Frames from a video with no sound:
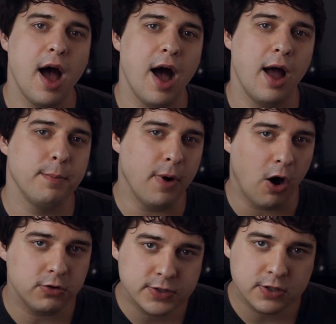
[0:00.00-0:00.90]
I'm
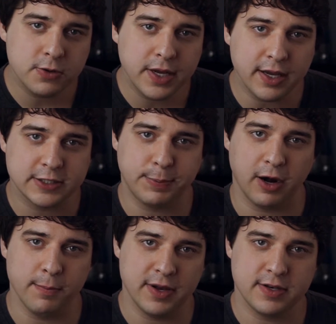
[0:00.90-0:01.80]
also
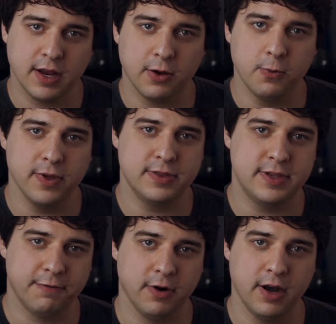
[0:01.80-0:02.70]
experimenting with
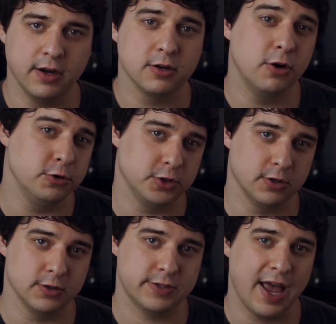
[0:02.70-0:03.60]
different
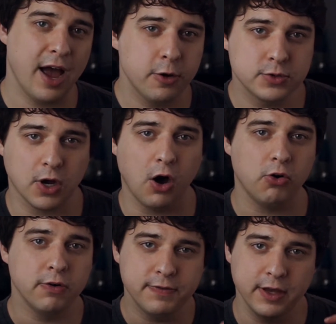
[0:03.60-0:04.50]
enclosures to house
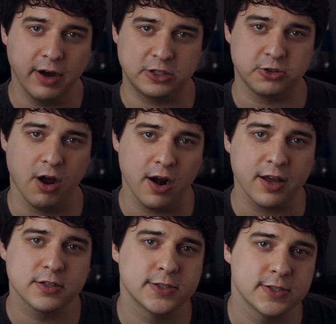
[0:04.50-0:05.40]
all of the
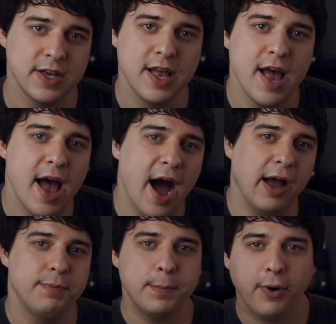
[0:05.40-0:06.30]
electronics.
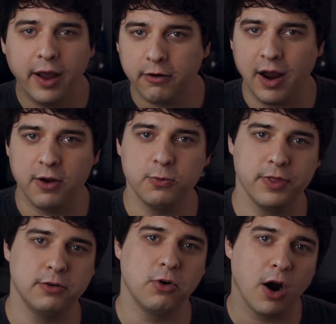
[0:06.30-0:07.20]
I've been playing around
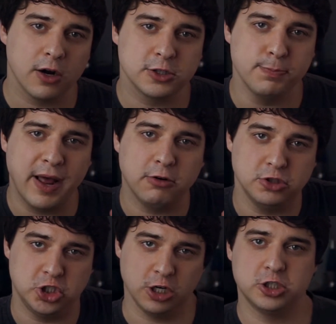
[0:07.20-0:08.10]
with a large metal
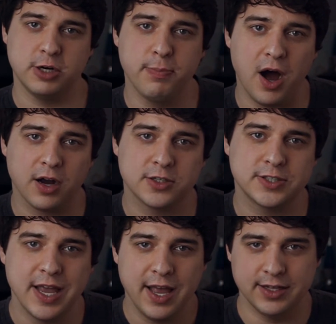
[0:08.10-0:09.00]
junction
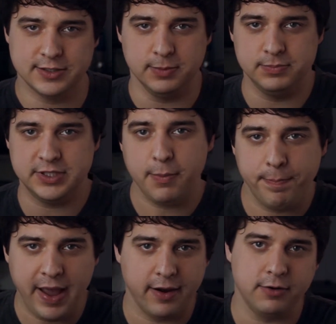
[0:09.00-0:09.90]
box and some
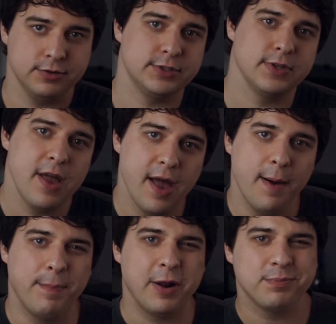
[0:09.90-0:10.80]
sub-panels,
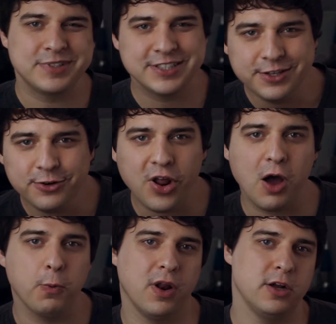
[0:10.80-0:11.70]
but I'm still
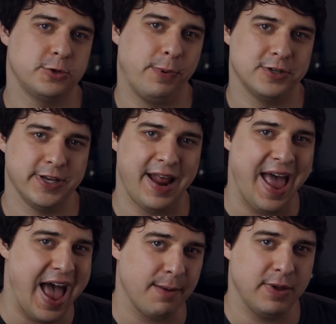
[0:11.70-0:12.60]
not 100%
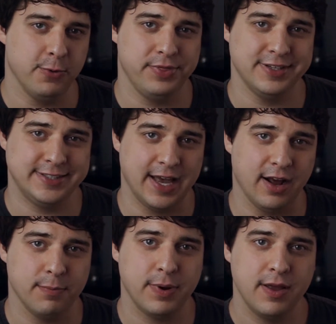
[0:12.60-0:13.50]
happy with the
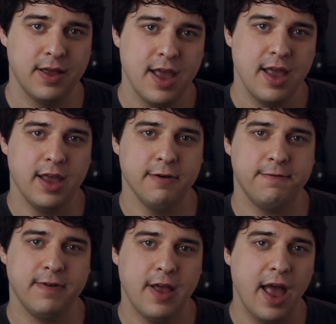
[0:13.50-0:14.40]
setup.
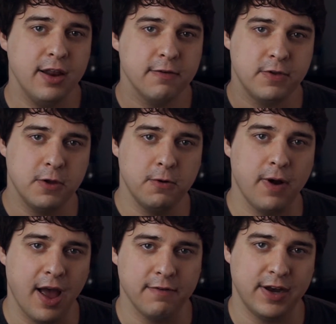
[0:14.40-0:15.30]
If any of you
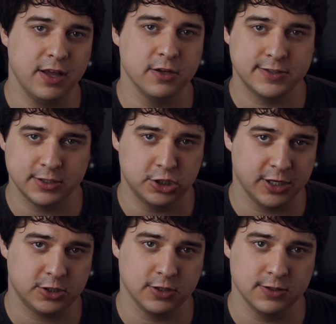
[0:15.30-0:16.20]
have any good
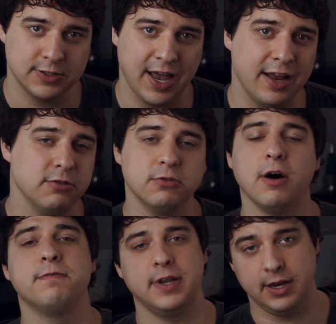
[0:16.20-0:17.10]
suggestions, I'd
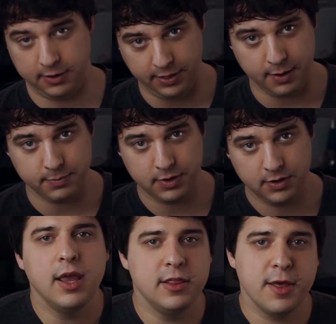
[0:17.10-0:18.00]
love to hear them.
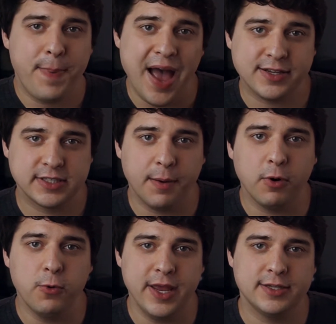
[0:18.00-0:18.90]
In the past
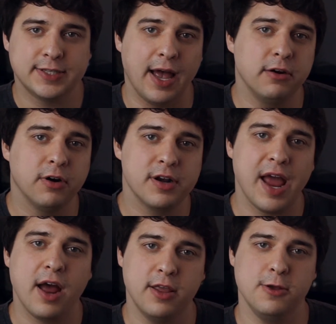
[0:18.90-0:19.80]
couple weeks, I learned
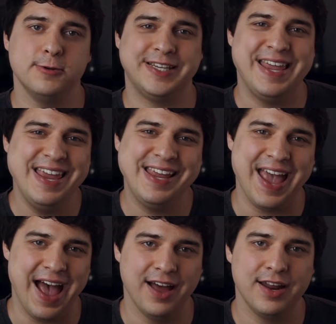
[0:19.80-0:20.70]
how to use
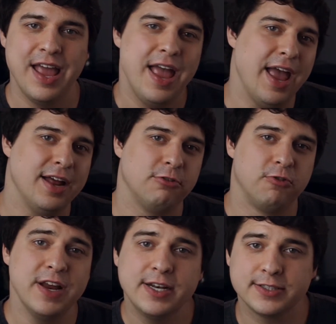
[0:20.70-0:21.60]
KiCad and
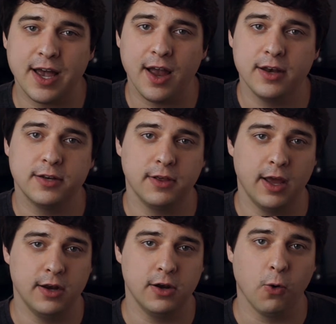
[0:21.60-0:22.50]
redesigned
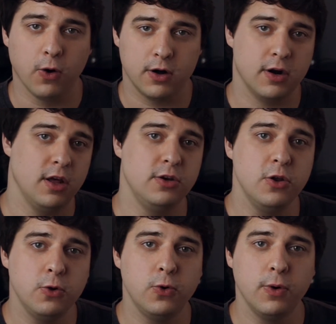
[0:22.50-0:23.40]
and ordered a
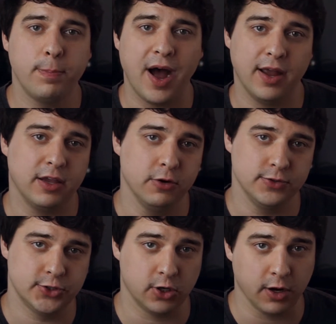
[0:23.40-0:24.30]
new
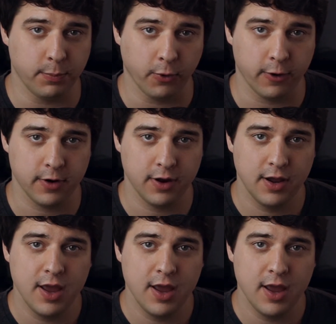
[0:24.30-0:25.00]
PiKiln circuit board.